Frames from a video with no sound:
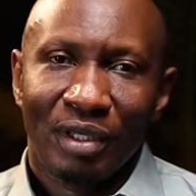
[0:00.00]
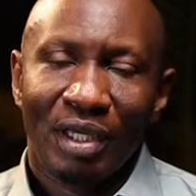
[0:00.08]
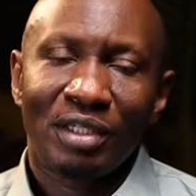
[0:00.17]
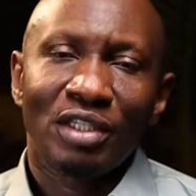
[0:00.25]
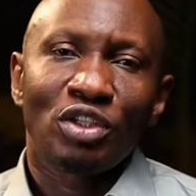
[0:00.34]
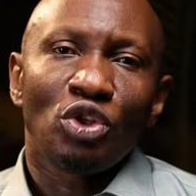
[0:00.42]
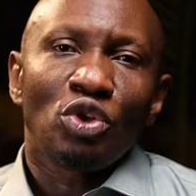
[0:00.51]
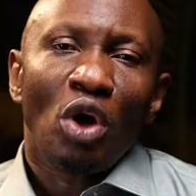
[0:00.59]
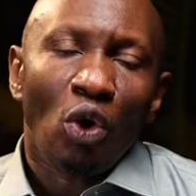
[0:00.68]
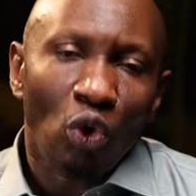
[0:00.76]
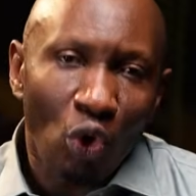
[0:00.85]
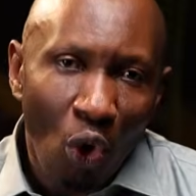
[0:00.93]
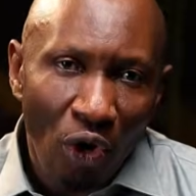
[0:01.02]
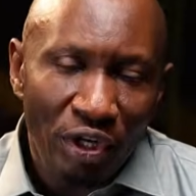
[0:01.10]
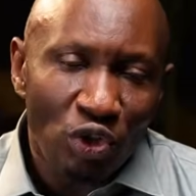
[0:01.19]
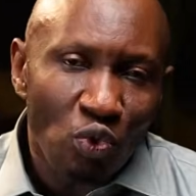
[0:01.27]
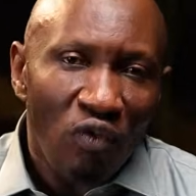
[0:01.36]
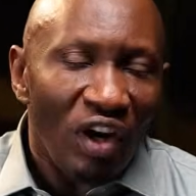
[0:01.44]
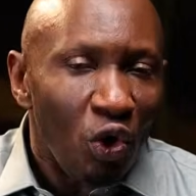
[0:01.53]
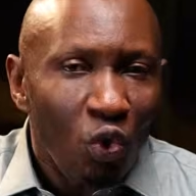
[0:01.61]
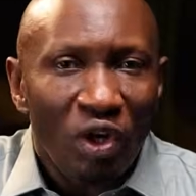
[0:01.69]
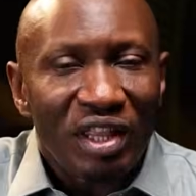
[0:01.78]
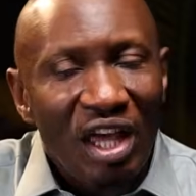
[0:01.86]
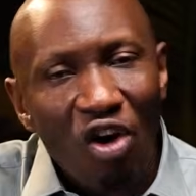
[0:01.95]
It is in your glory to
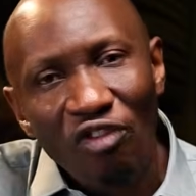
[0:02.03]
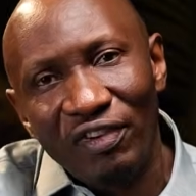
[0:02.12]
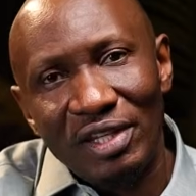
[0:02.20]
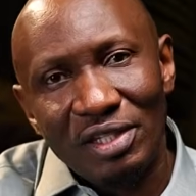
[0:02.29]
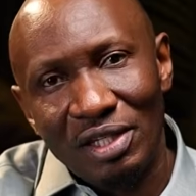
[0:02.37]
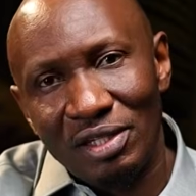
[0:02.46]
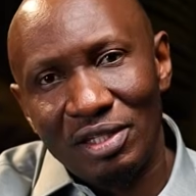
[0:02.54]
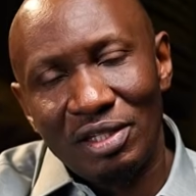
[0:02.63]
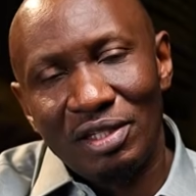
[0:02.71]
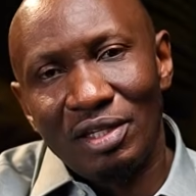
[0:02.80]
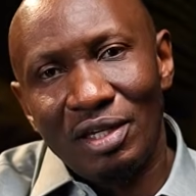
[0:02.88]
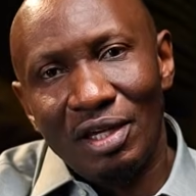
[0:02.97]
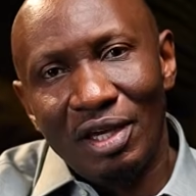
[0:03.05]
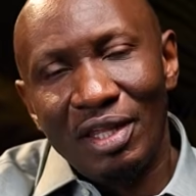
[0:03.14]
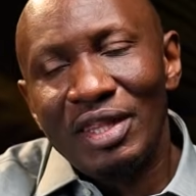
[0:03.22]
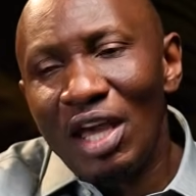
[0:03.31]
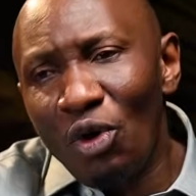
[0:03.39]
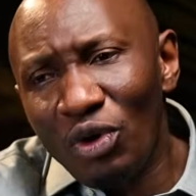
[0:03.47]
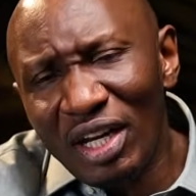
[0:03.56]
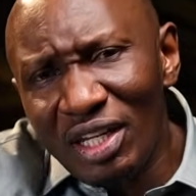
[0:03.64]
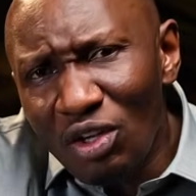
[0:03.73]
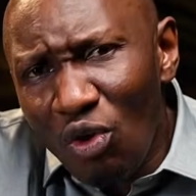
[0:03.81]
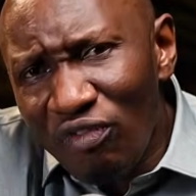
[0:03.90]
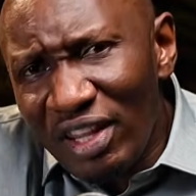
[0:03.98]
overlook their offenses. They're
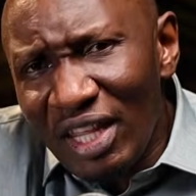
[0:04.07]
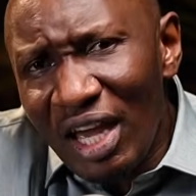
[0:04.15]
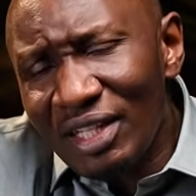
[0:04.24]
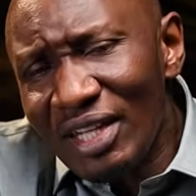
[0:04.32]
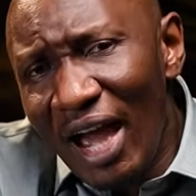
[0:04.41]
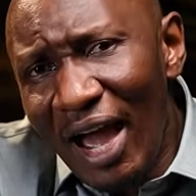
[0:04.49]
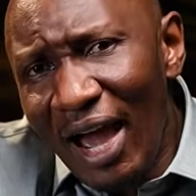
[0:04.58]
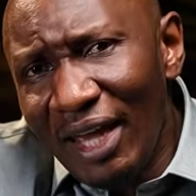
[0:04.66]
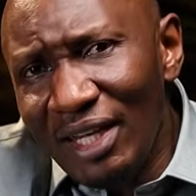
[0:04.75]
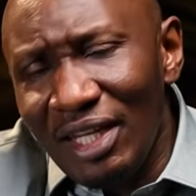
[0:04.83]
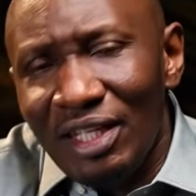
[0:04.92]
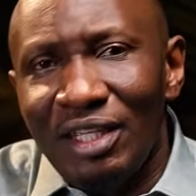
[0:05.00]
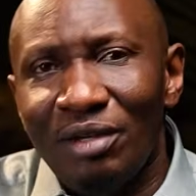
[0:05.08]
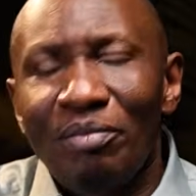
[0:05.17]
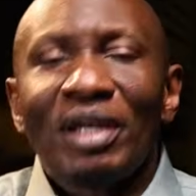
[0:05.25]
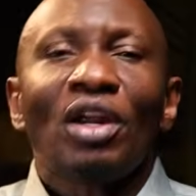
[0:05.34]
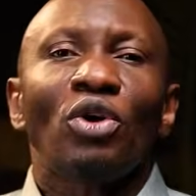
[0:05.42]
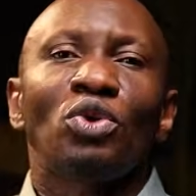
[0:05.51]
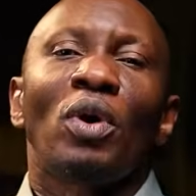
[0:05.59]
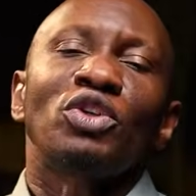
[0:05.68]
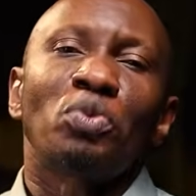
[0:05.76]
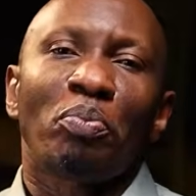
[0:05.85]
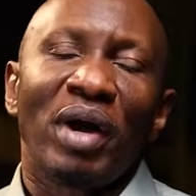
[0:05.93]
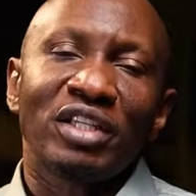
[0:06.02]
already over there tiny, but now you
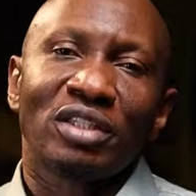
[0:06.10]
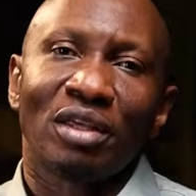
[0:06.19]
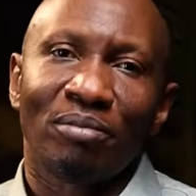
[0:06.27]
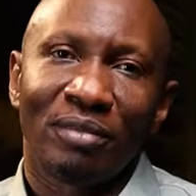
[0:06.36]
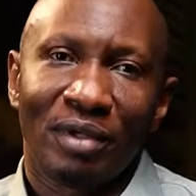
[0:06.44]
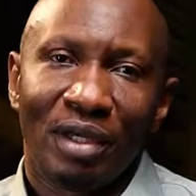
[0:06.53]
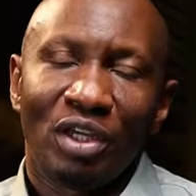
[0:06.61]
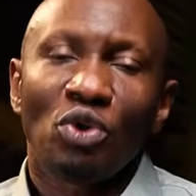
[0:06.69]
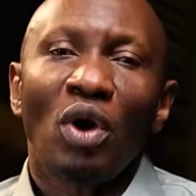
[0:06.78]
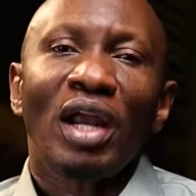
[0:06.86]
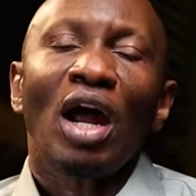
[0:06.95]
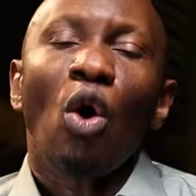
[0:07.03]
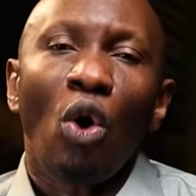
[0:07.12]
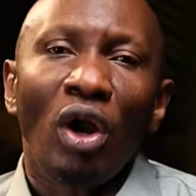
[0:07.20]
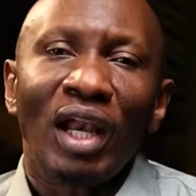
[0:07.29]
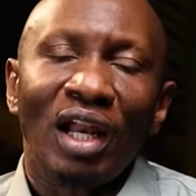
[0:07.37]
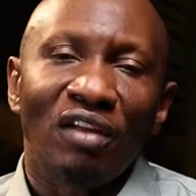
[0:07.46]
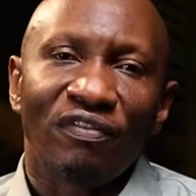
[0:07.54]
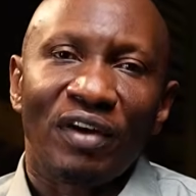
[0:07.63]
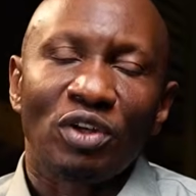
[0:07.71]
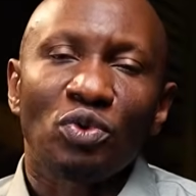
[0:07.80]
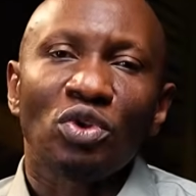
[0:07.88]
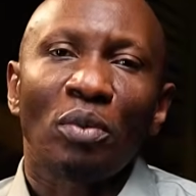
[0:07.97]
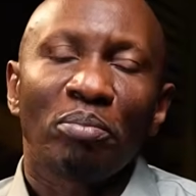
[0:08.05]
want to punch them. You are a whole
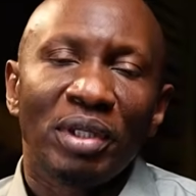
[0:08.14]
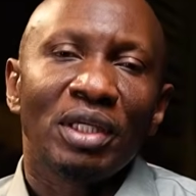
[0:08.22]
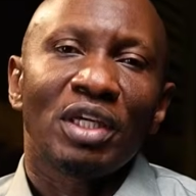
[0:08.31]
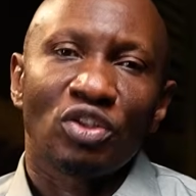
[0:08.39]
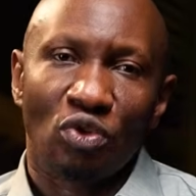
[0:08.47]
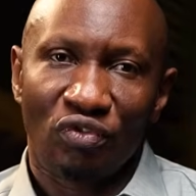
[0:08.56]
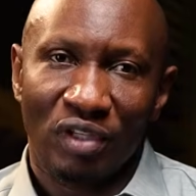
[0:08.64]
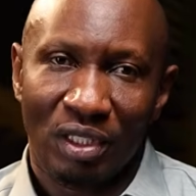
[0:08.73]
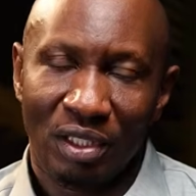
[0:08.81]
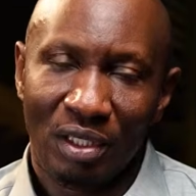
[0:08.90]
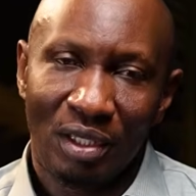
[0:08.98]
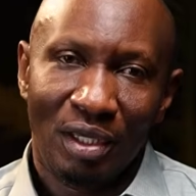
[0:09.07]
elephant with your big SUV.